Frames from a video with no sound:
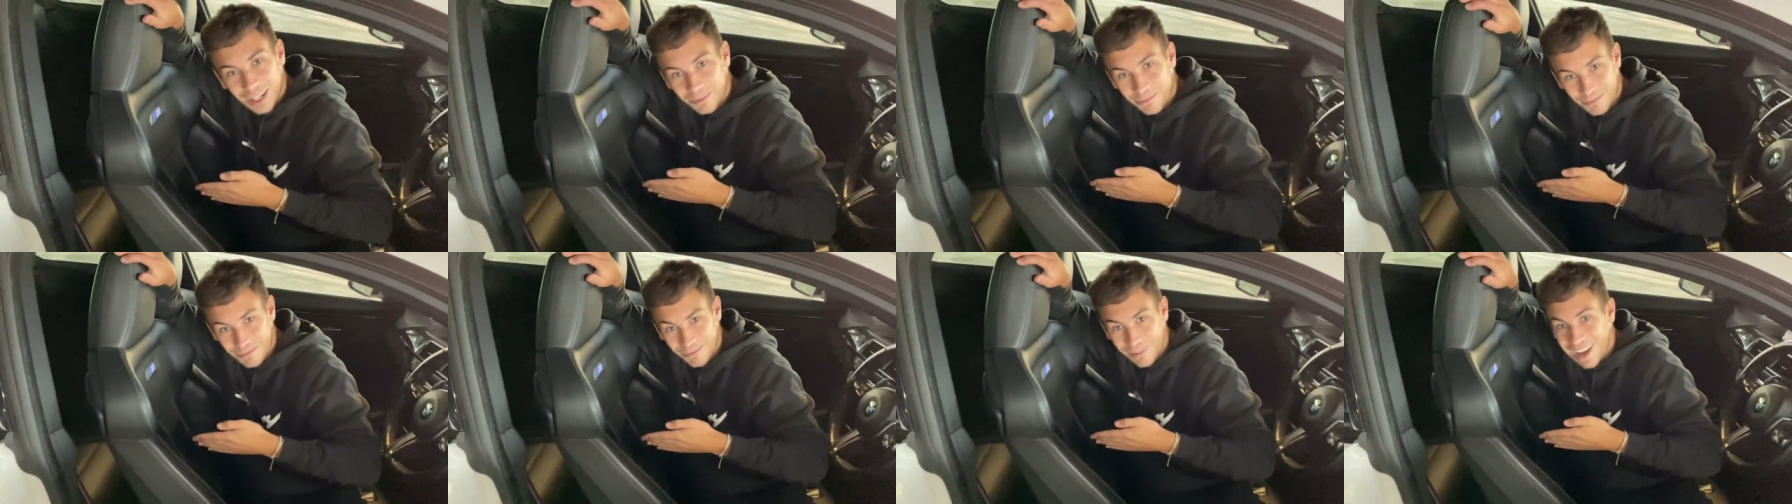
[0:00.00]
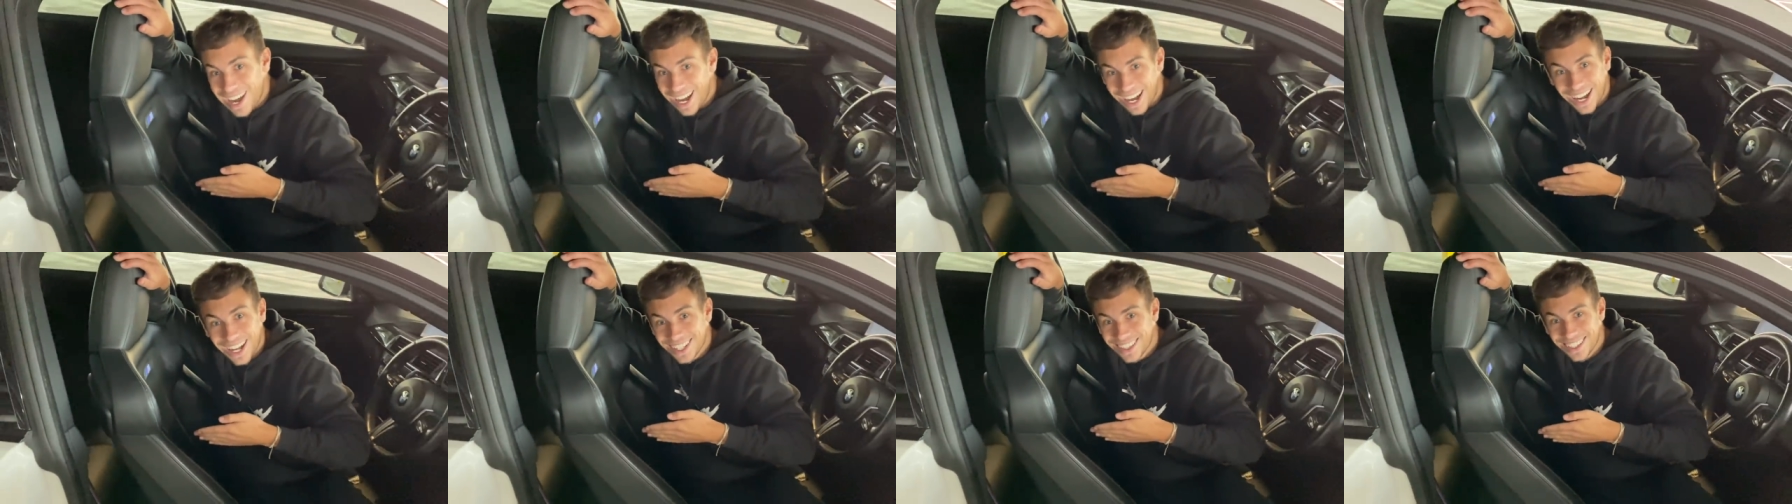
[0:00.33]

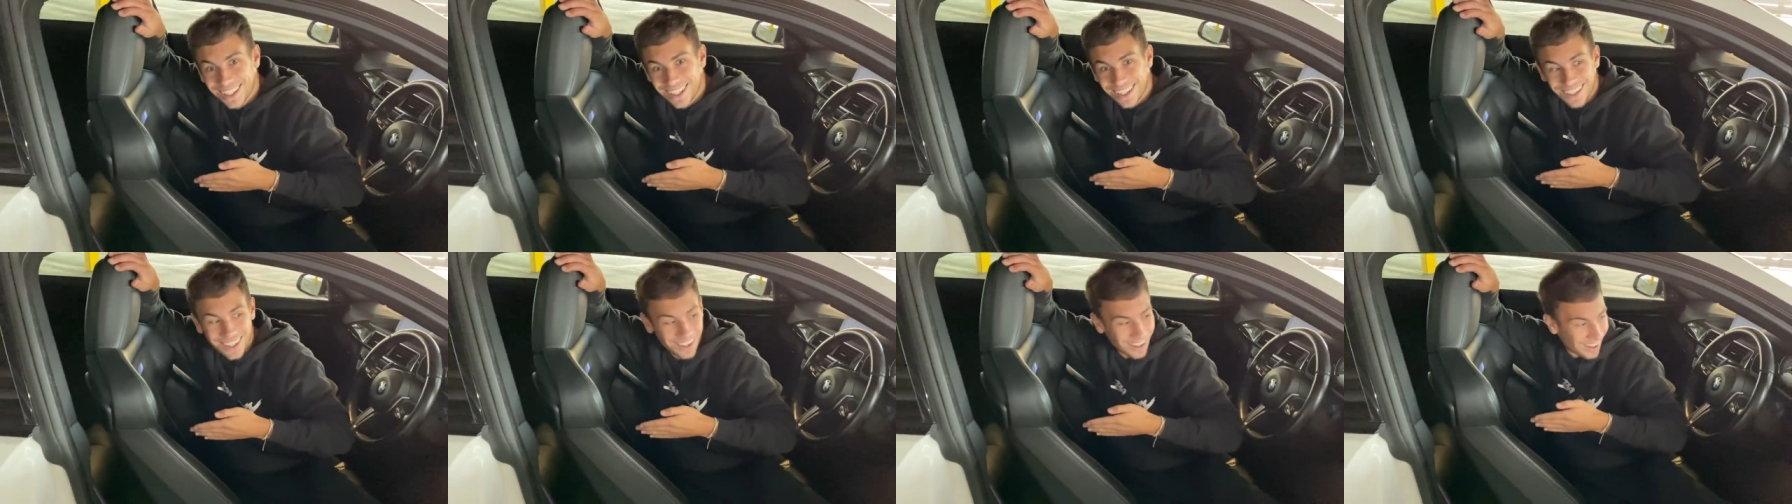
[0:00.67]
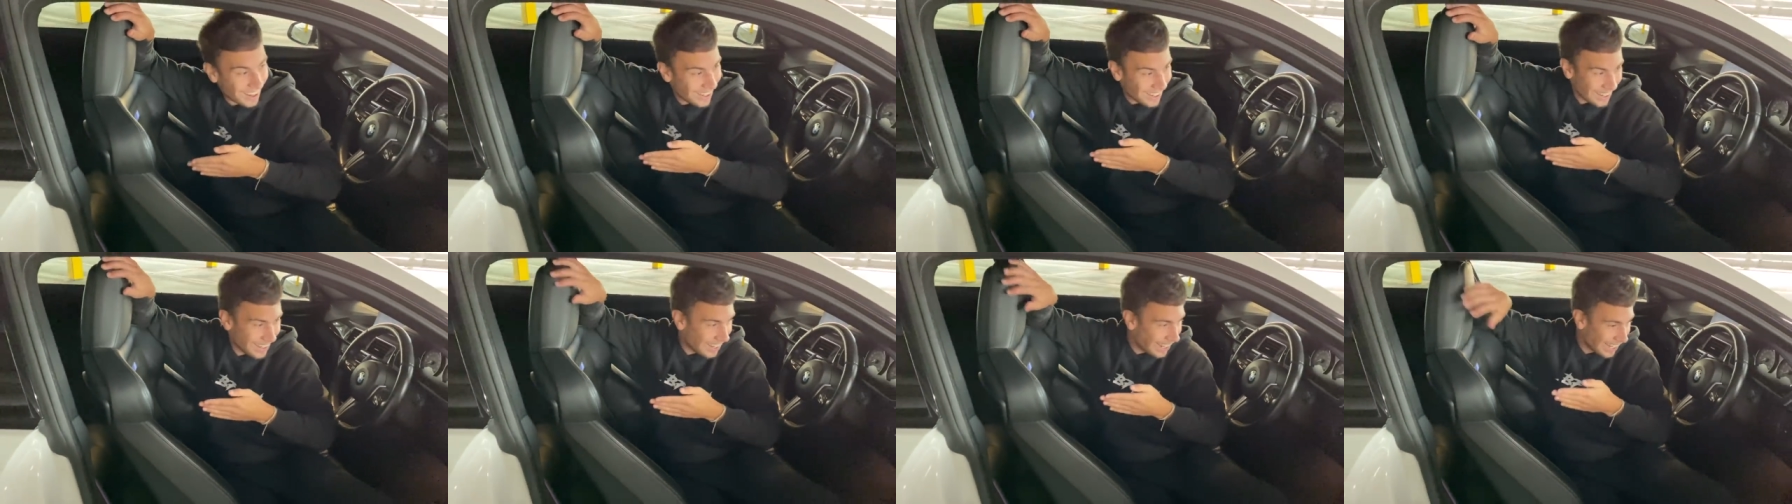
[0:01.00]
Mad,
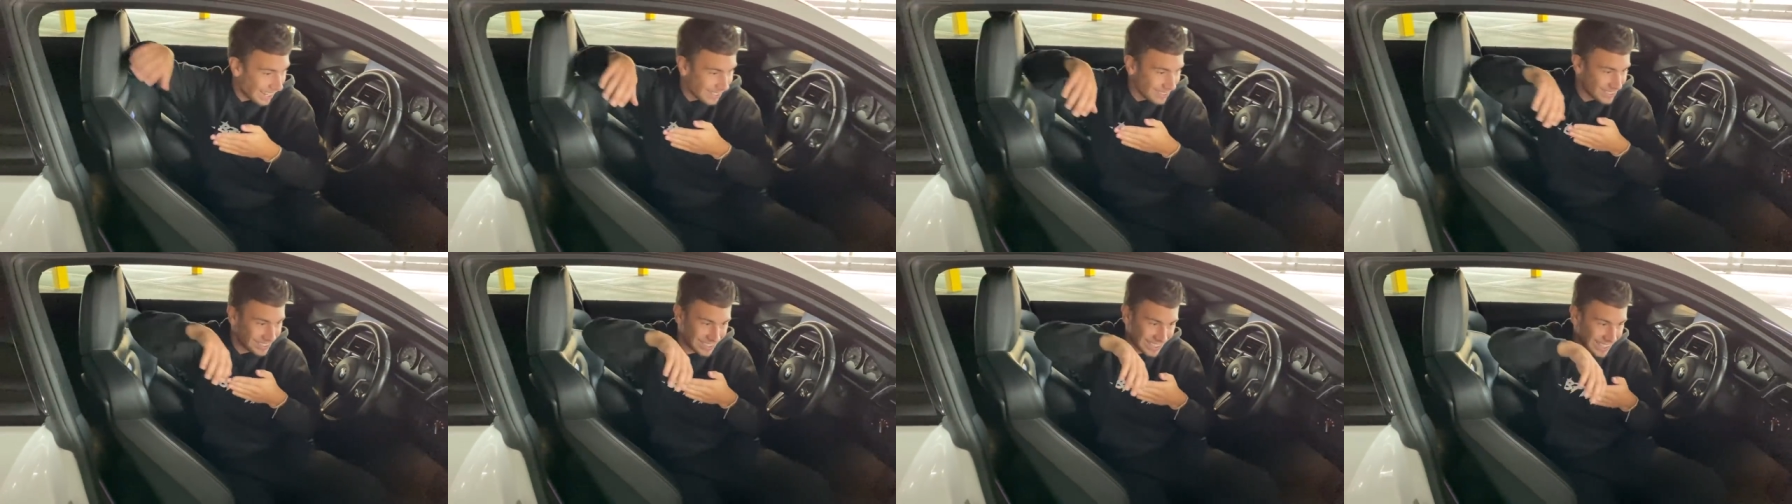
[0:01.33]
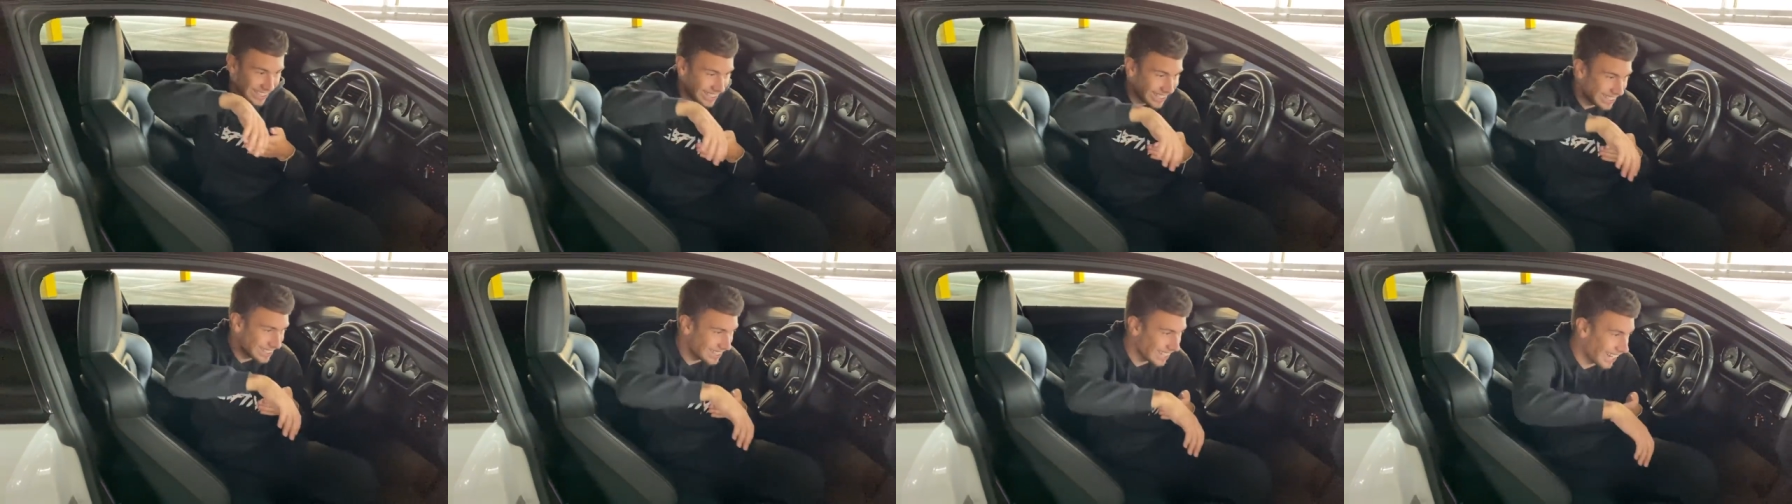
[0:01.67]
like, how
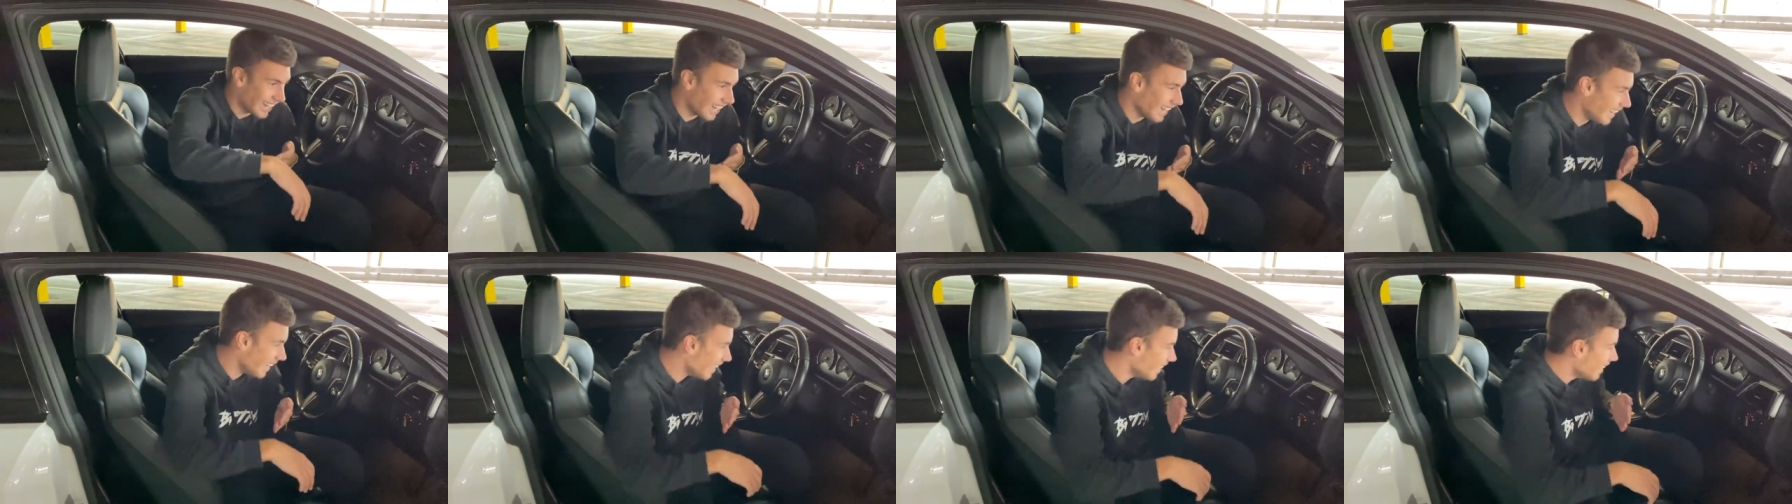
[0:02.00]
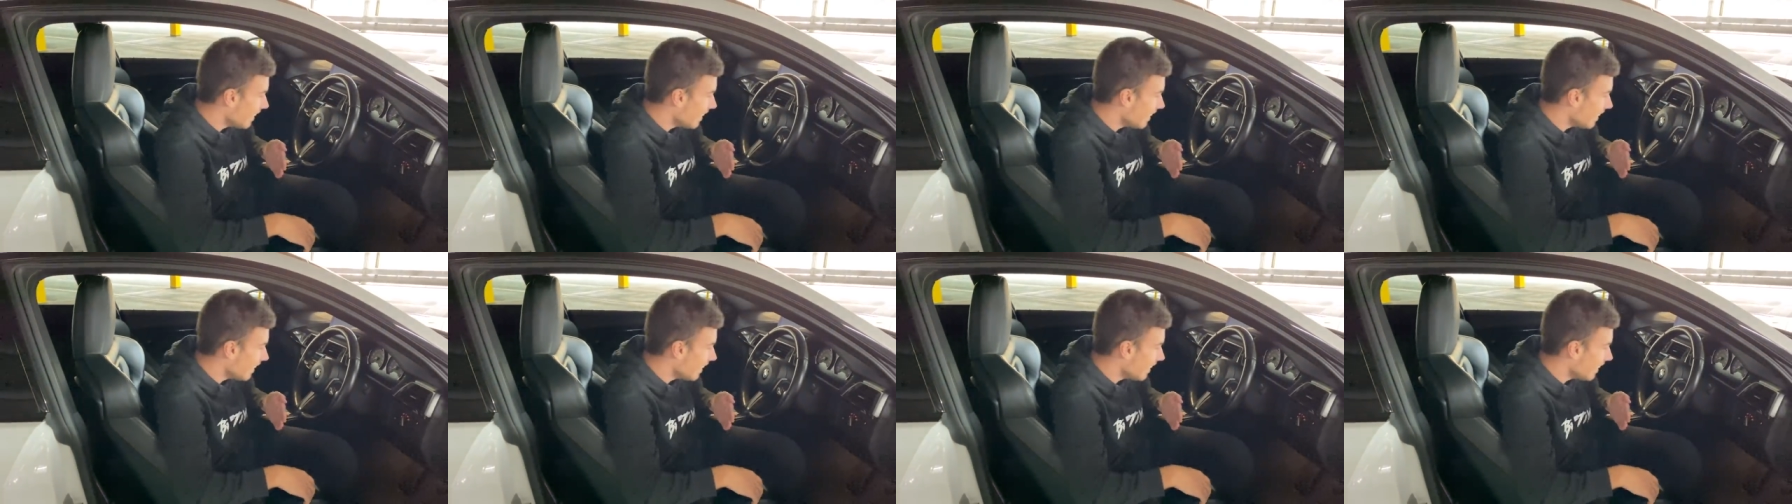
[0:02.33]
sick is that?